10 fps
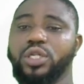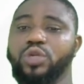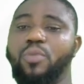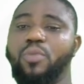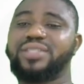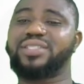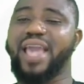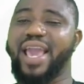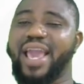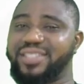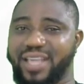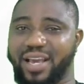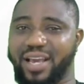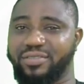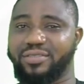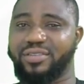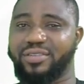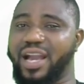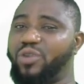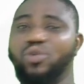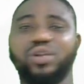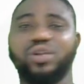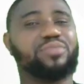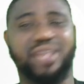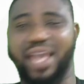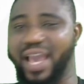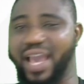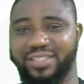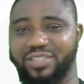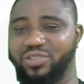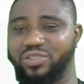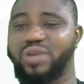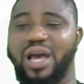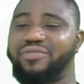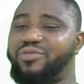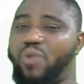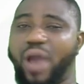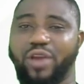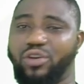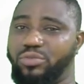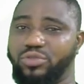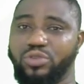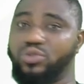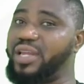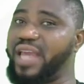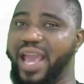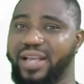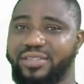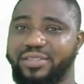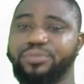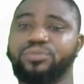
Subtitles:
The woman's egg cell can only be X. She doesn't have Y chromosomes, only X.